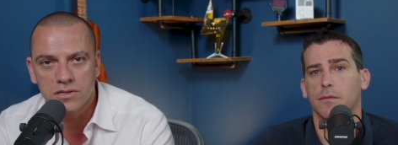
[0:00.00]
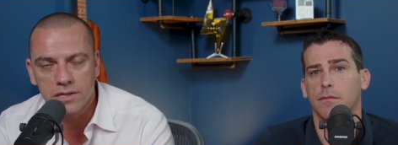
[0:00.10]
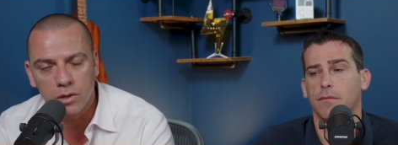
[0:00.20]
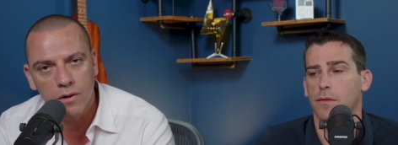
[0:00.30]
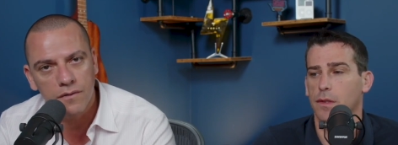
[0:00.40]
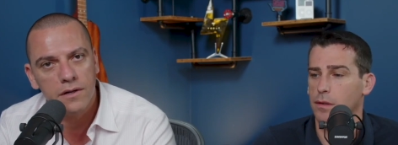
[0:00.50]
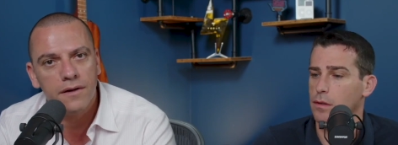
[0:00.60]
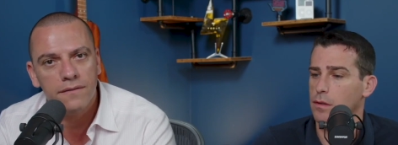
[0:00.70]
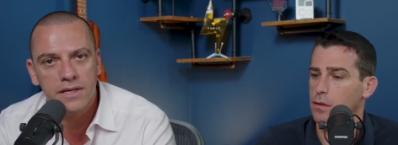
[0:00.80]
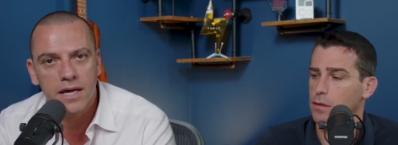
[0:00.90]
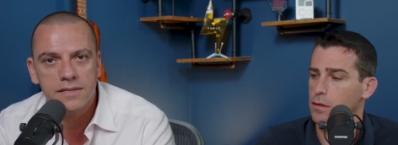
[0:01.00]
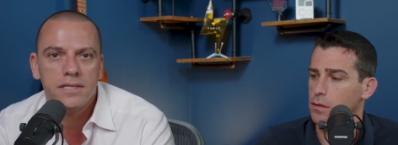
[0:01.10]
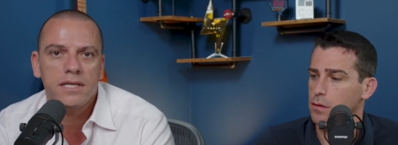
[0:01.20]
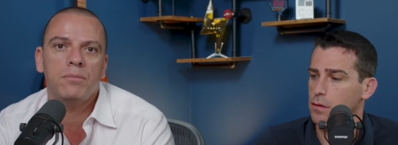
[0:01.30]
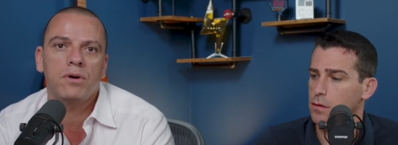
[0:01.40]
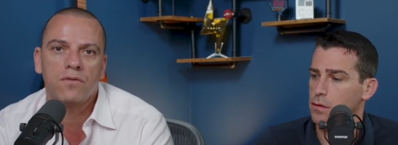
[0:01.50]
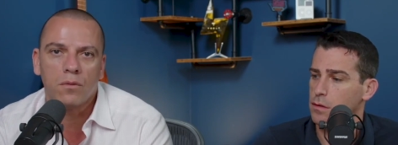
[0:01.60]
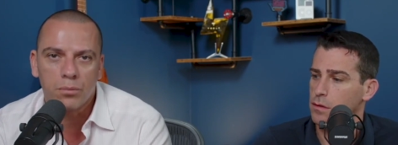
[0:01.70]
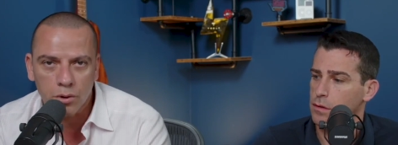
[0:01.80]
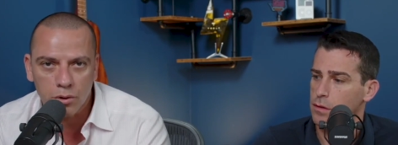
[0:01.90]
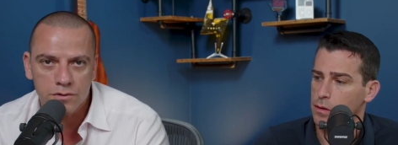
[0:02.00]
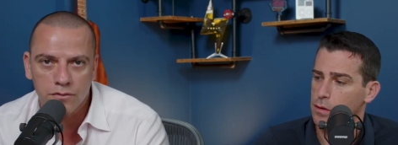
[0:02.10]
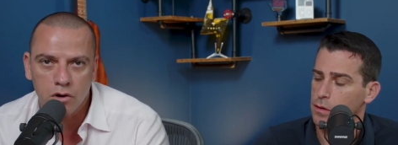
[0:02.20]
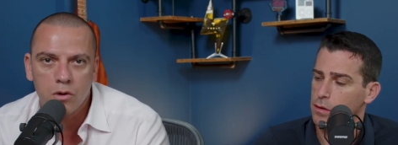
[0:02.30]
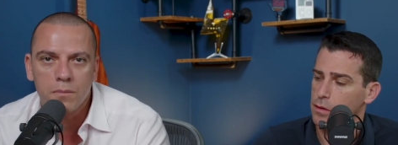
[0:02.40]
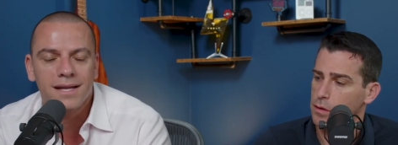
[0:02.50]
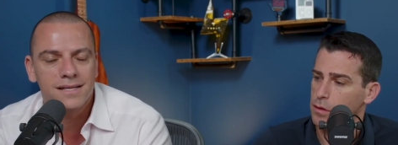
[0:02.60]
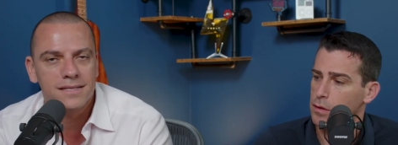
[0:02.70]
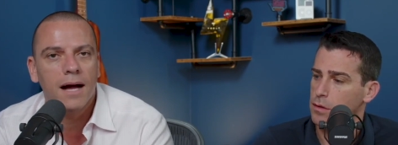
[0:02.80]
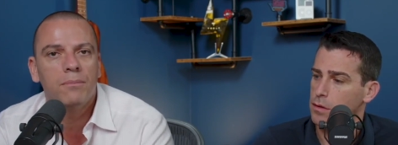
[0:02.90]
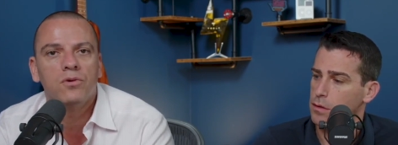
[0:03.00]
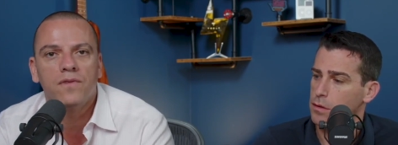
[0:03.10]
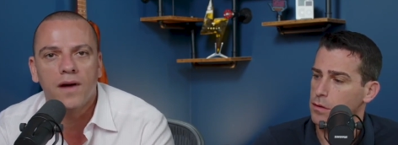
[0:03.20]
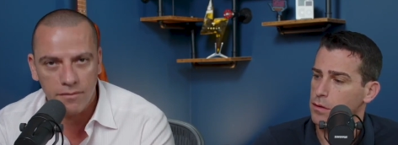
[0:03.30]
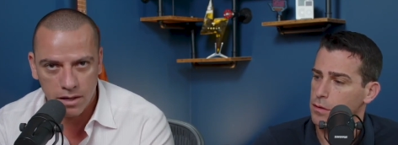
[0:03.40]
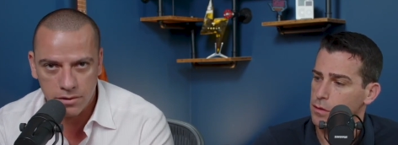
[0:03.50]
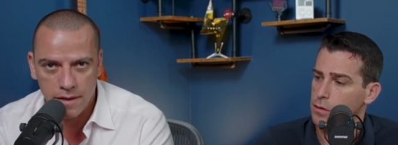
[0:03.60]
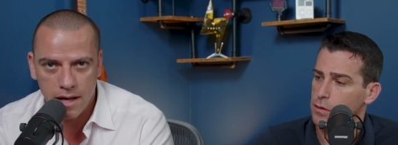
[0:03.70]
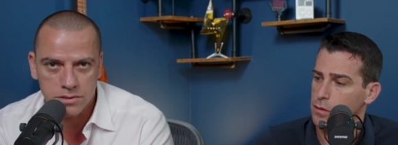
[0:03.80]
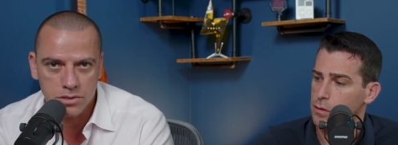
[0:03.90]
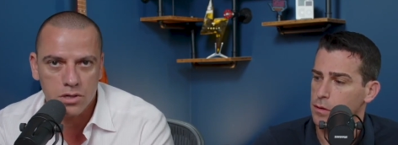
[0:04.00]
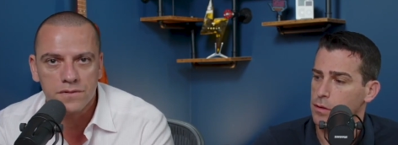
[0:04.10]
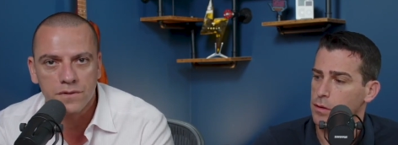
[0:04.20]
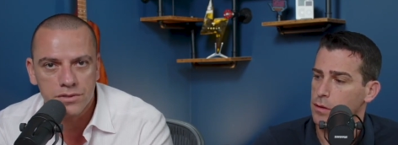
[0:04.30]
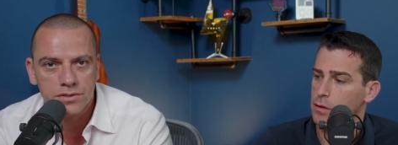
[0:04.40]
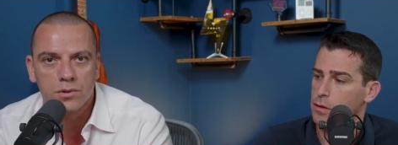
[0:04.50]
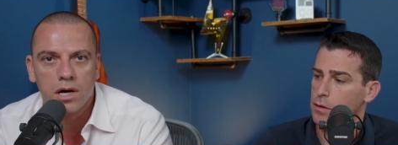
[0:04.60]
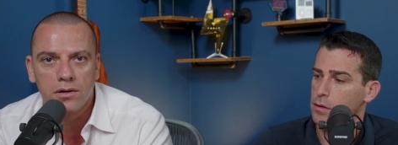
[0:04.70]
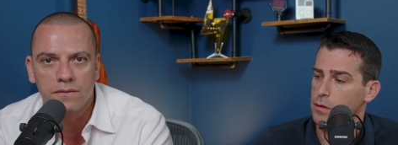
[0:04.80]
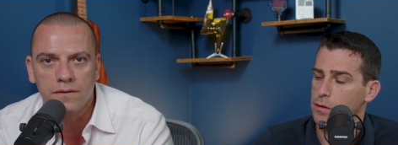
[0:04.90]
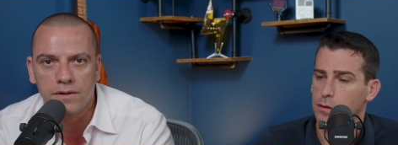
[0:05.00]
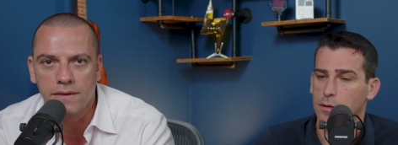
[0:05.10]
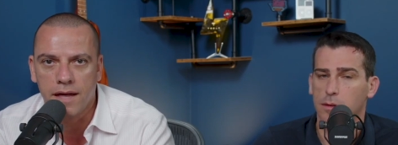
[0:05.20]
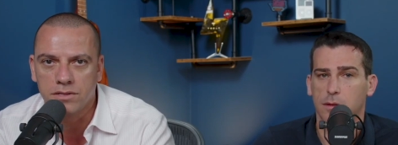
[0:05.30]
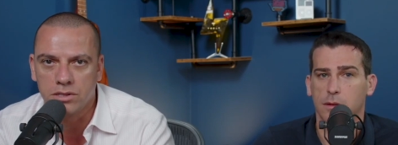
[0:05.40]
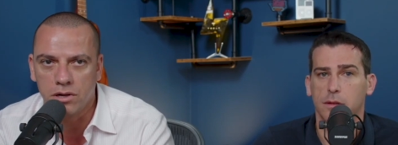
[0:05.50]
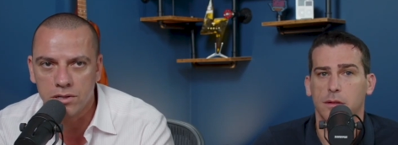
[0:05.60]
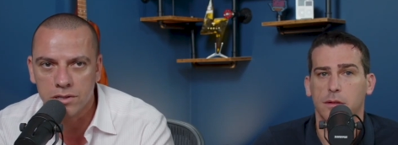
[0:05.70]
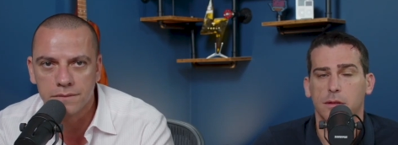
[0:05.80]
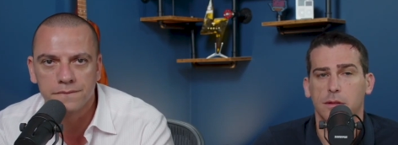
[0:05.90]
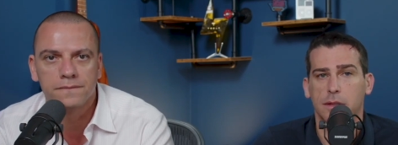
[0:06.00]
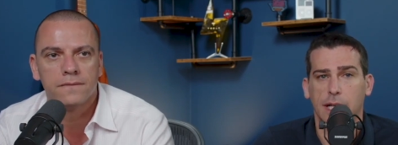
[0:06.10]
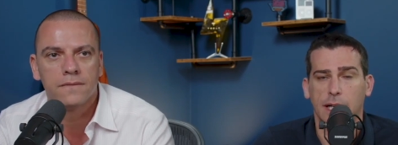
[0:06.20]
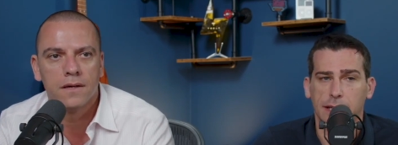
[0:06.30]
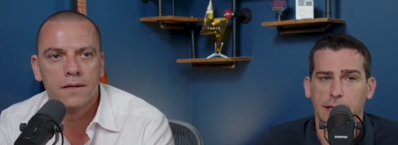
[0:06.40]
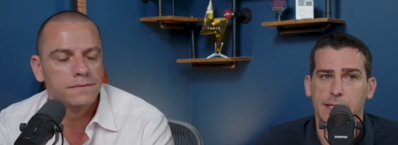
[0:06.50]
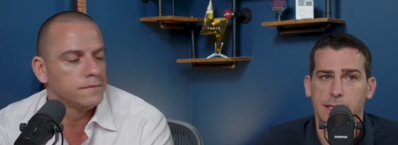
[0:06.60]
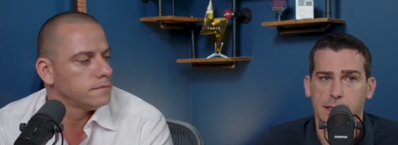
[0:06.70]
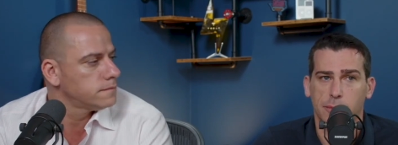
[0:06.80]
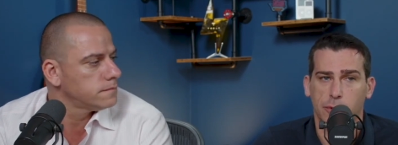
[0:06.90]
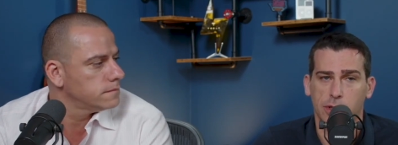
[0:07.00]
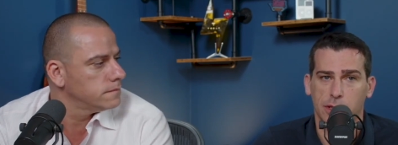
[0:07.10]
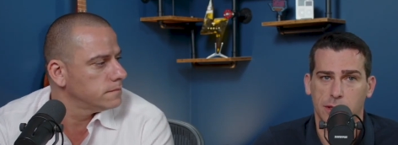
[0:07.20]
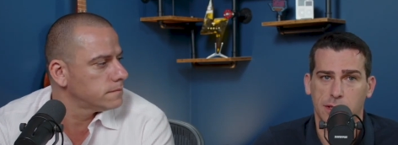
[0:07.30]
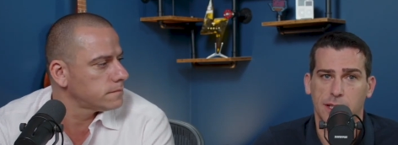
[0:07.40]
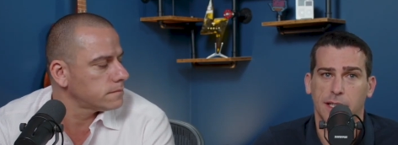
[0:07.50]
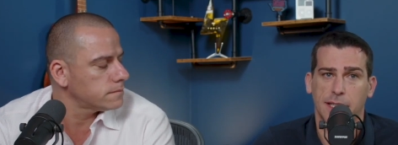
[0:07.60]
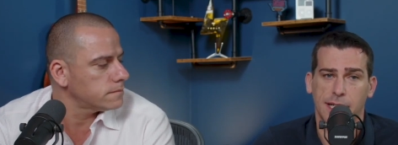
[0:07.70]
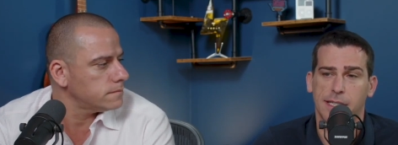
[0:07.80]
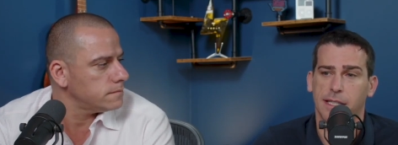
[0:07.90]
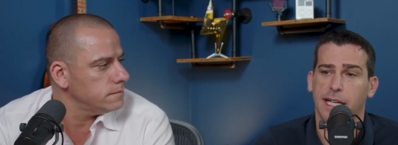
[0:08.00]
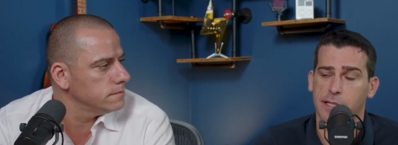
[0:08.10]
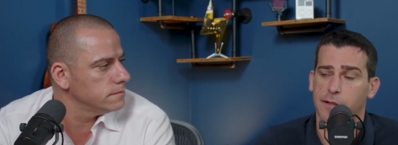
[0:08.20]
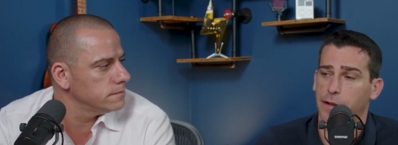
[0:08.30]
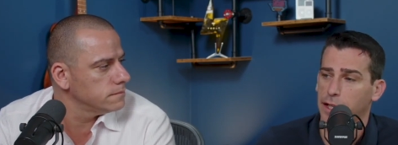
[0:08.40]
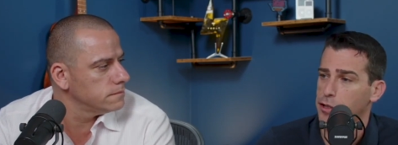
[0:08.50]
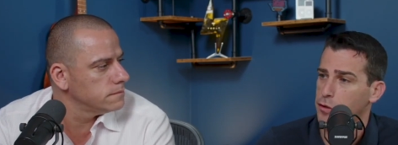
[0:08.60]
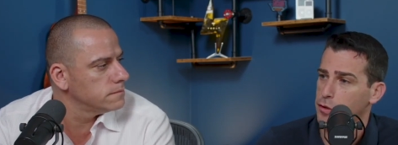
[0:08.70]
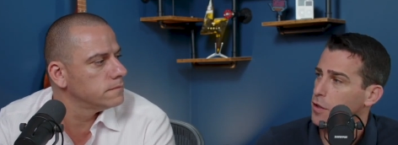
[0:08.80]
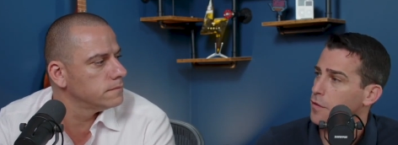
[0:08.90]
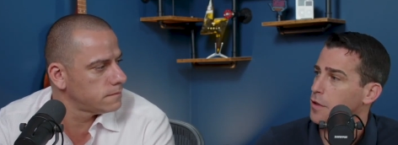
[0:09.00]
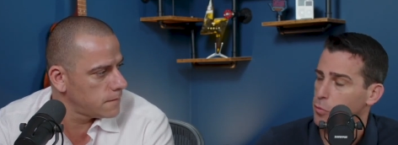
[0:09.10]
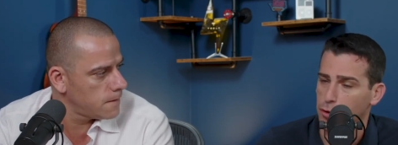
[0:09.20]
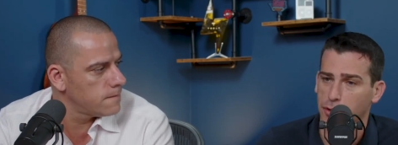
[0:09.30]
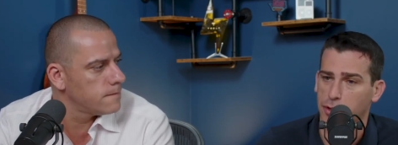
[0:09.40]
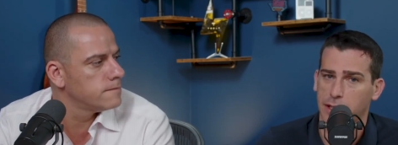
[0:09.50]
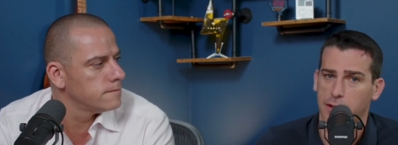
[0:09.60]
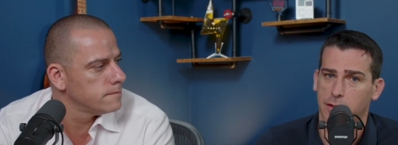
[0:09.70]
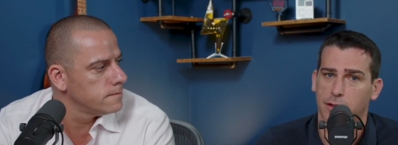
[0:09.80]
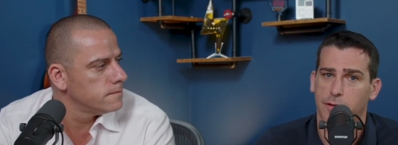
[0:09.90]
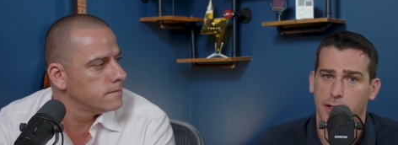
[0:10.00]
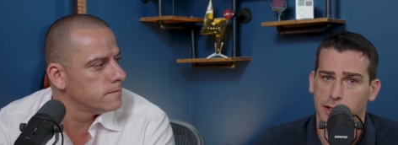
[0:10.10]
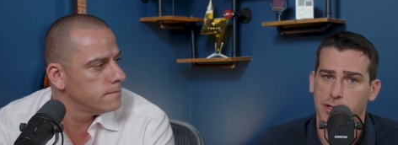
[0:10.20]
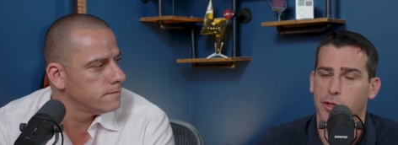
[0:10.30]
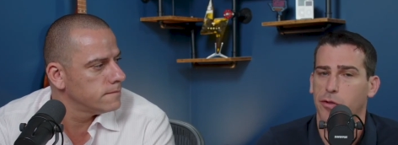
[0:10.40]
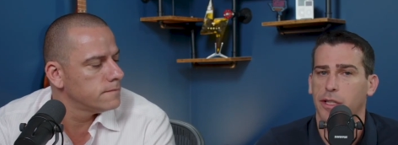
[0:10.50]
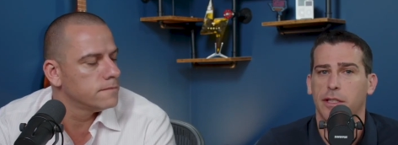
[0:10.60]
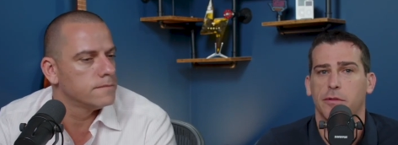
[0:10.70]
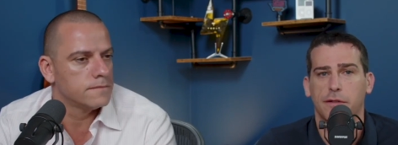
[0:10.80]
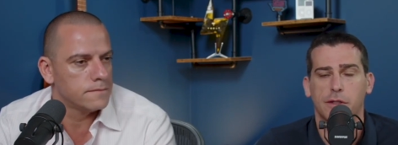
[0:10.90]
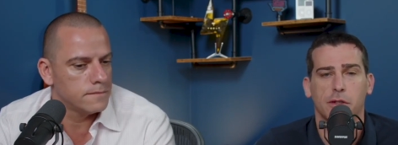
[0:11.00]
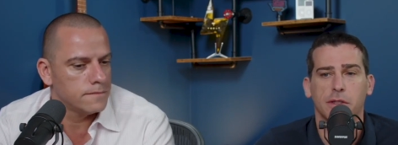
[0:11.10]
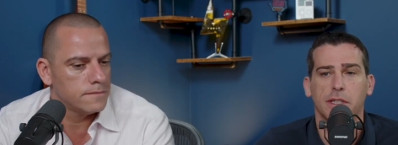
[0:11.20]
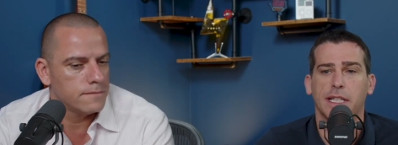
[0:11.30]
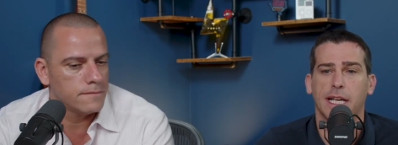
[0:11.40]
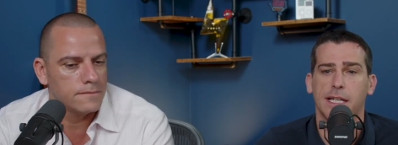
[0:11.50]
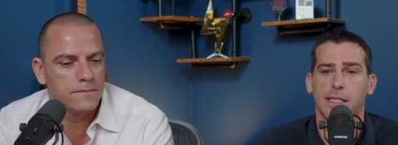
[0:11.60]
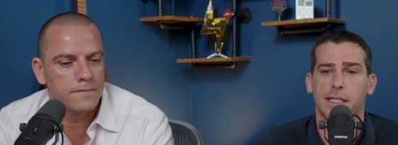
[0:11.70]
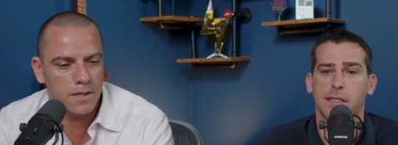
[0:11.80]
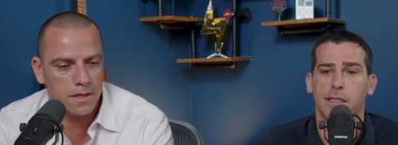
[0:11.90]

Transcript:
Speaker 1: equivalent of FDIC, but for brokerage firm, and it's up to $500,000 versus $250,000.
Speaker 2: Yeah, and I think it's important to understand that that's against failure of the broker dealer, of the custodian, whoever's holding the assets.